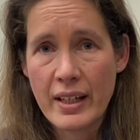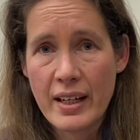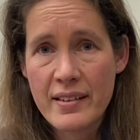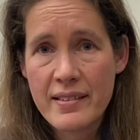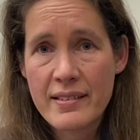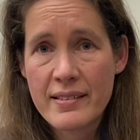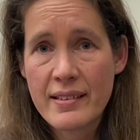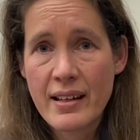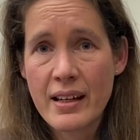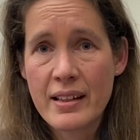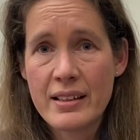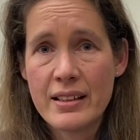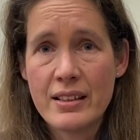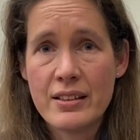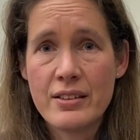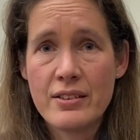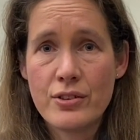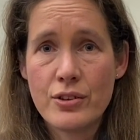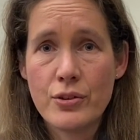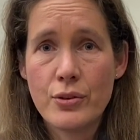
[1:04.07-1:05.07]
I started
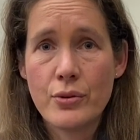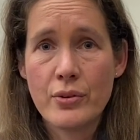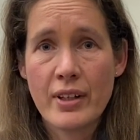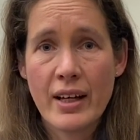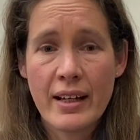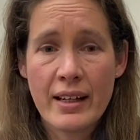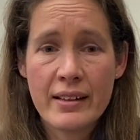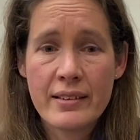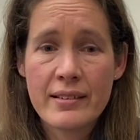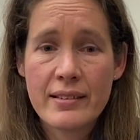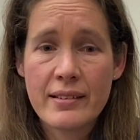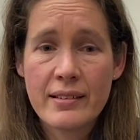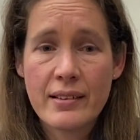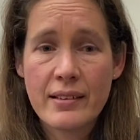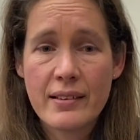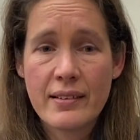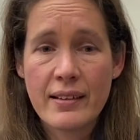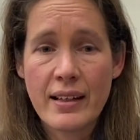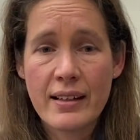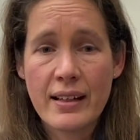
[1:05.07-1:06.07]
to do that,
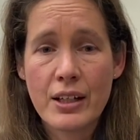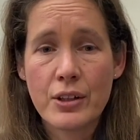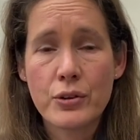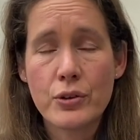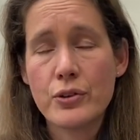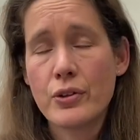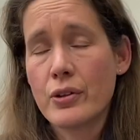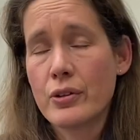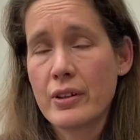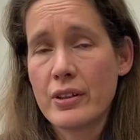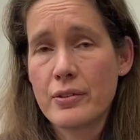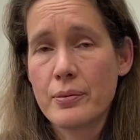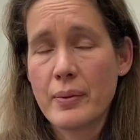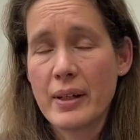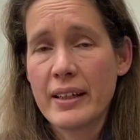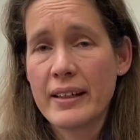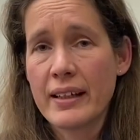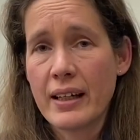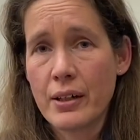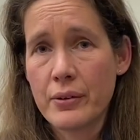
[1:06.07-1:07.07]
then I could orient my
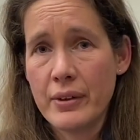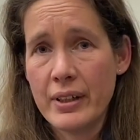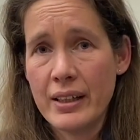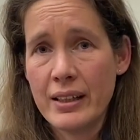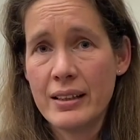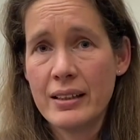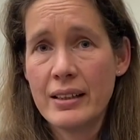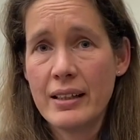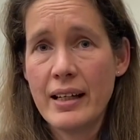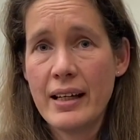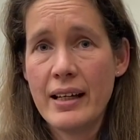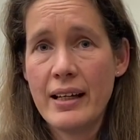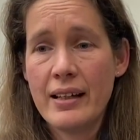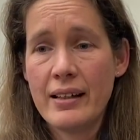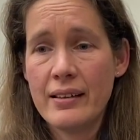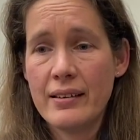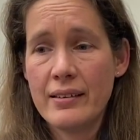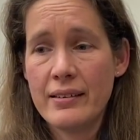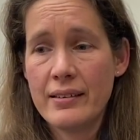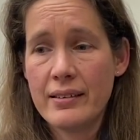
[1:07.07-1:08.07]
career
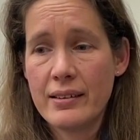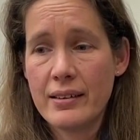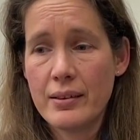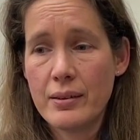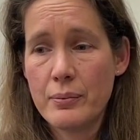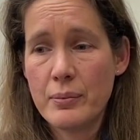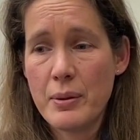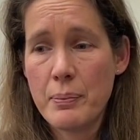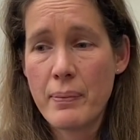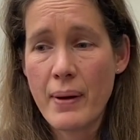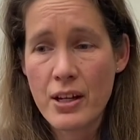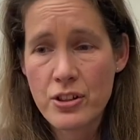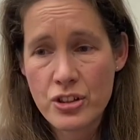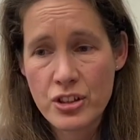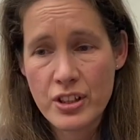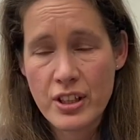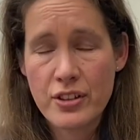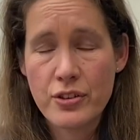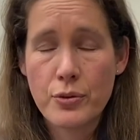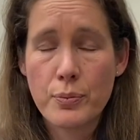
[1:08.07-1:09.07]
and be
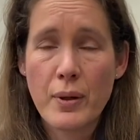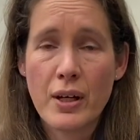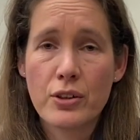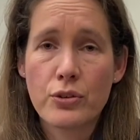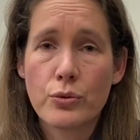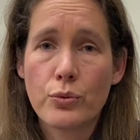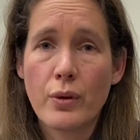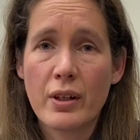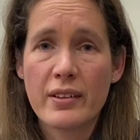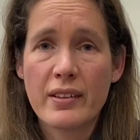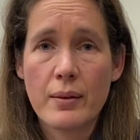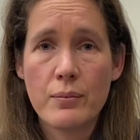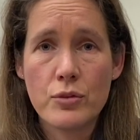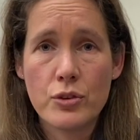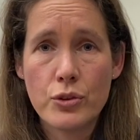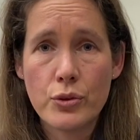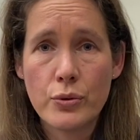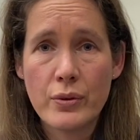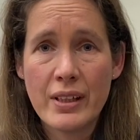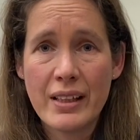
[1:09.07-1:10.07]
passionate about what I'm
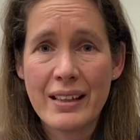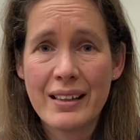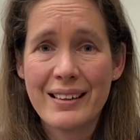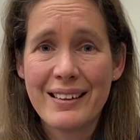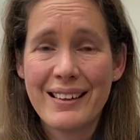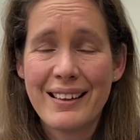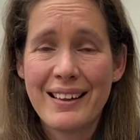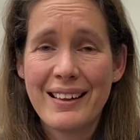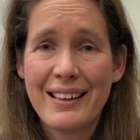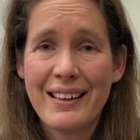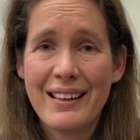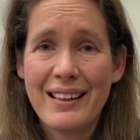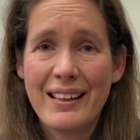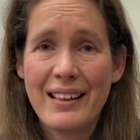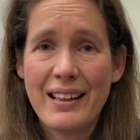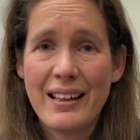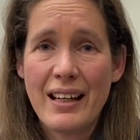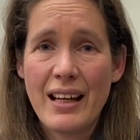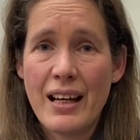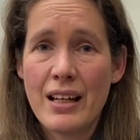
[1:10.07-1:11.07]
doing
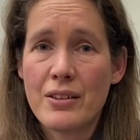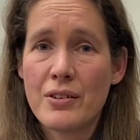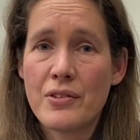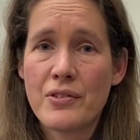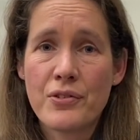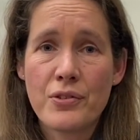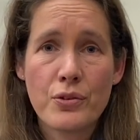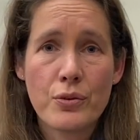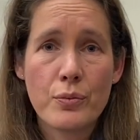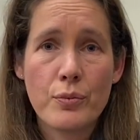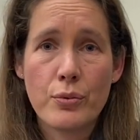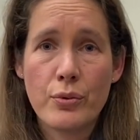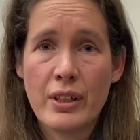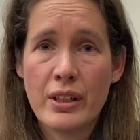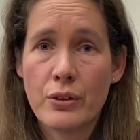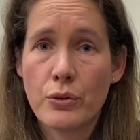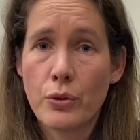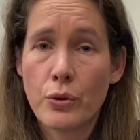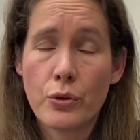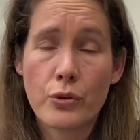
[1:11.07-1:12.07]
and also
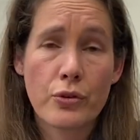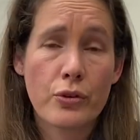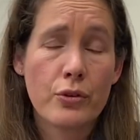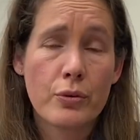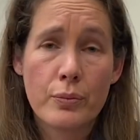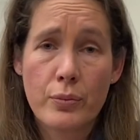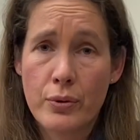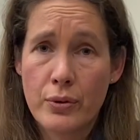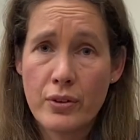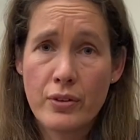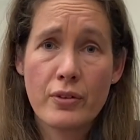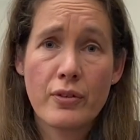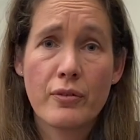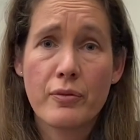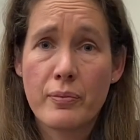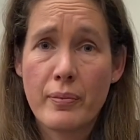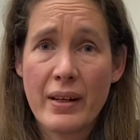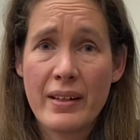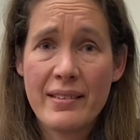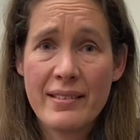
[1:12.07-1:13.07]
bring all the components
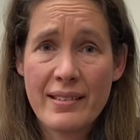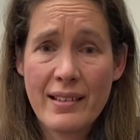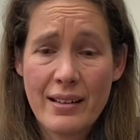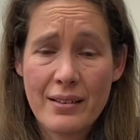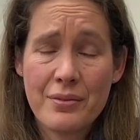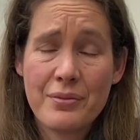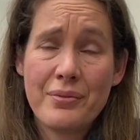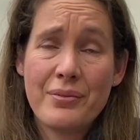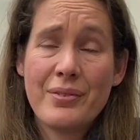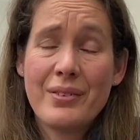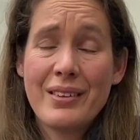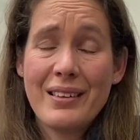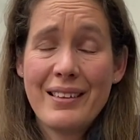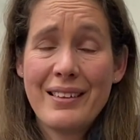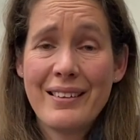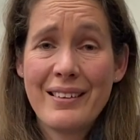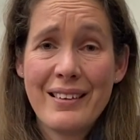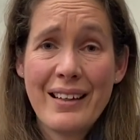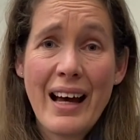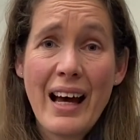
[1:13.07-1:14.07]
of myself
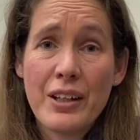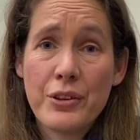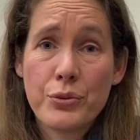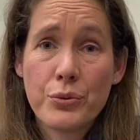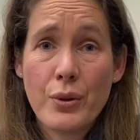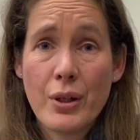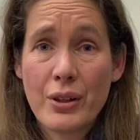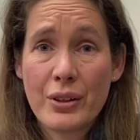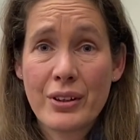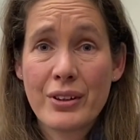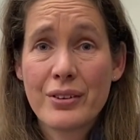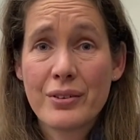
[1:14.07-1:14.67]
at work.